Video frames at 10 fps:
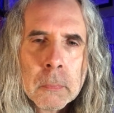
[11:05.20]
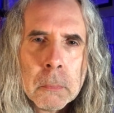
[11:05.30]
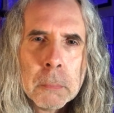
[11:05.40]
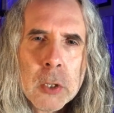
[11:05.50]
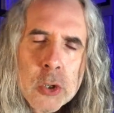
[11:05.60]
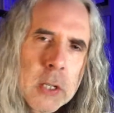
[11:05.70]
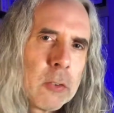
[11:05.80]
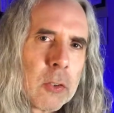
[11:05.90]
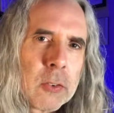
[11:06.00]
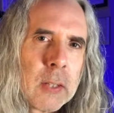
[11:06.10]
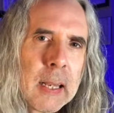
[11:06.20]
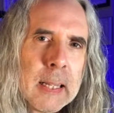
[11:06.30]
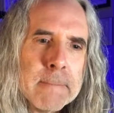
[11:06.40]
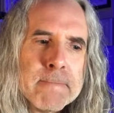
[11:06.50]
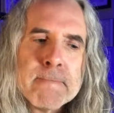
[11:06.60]
But Jesus
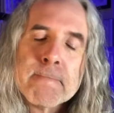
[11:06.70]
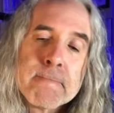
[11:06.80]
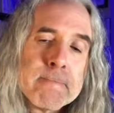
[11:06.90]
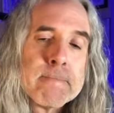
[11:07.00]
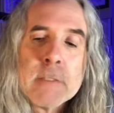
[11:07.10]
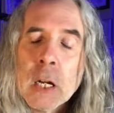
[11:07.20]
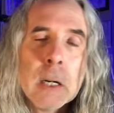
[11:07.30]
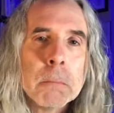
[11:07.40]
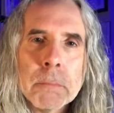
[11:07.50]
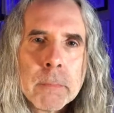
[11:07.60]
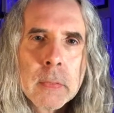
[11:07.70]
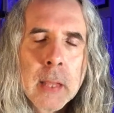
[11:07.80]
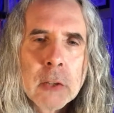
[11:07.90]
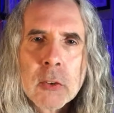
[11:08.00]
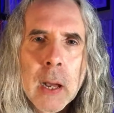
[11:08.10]
said, no,
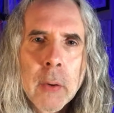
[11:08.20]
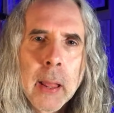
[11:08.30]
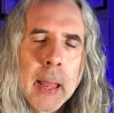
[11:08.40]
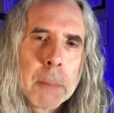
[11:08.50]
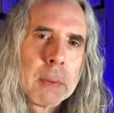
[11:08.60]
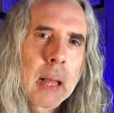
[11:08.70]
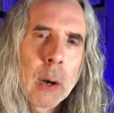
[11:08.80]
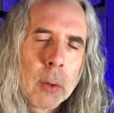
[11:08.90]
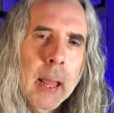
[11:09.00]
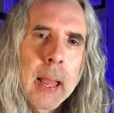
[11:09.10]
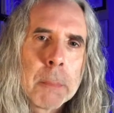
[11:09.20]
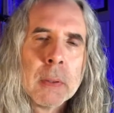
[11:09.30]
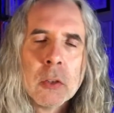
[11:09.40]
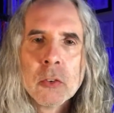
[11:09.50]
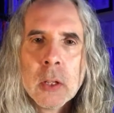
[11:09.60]
that's not how it
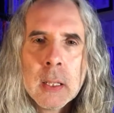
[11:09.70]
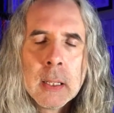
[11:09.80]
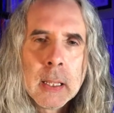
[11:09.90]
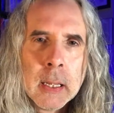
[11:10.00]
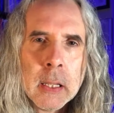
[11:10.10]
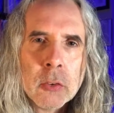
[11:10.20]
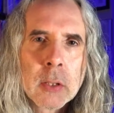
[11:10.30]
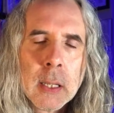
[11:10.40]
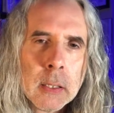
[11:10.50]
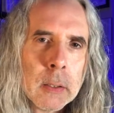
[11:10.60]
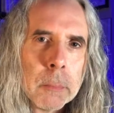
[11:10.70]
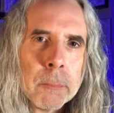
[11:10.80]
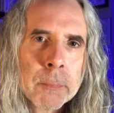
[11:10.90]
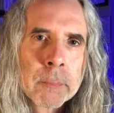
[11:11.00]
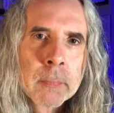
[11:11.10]
happens in his kingdom.
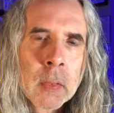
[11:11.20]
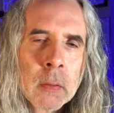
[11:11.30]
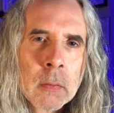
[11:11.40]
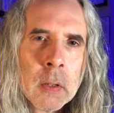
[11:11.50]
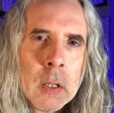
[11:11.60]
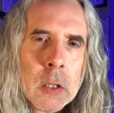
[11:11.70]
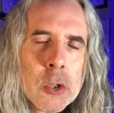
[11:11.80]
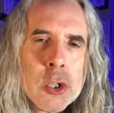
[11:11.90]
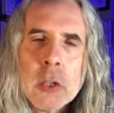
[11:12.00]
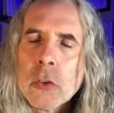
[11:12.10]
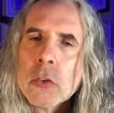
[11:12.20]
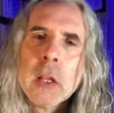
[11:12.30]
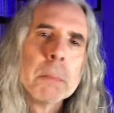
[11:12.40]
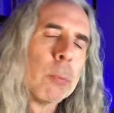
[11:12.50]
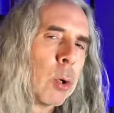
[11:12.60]
Jesus
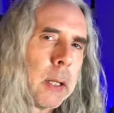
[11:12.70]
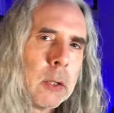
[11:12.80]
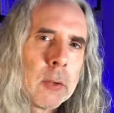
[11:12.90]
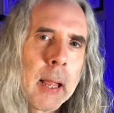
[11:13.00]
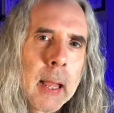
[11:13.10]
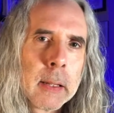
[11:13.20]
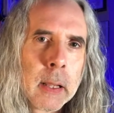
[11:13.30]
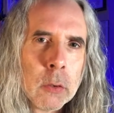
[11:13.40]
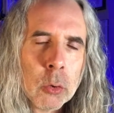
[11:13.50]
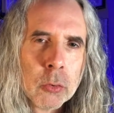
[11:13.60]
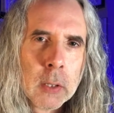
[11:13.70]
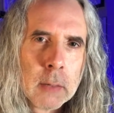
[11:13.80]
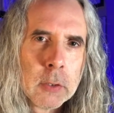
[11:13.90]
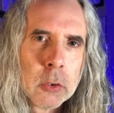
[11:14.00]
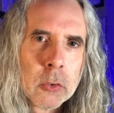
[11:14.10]
didn't put his hand on those
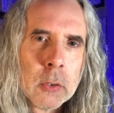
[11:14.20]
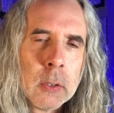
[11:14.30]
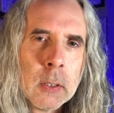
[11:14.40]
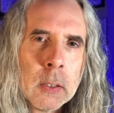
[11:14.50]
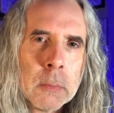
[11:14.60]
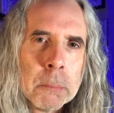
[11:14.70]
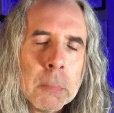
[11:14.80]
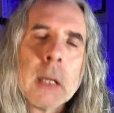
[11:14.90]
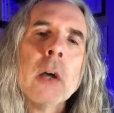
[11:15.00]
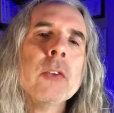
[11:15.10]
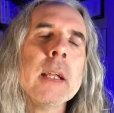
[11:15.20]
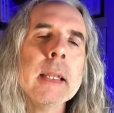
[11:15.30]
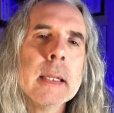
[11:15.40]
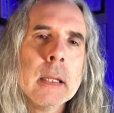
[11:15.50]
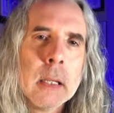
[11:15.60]
levers because he
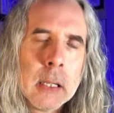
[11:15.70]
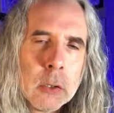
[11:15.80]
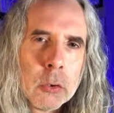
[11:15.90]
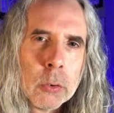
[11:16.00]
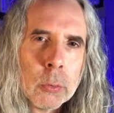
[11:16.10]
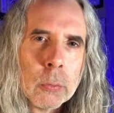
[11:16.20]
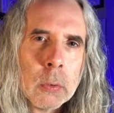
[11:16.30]
didn't need to.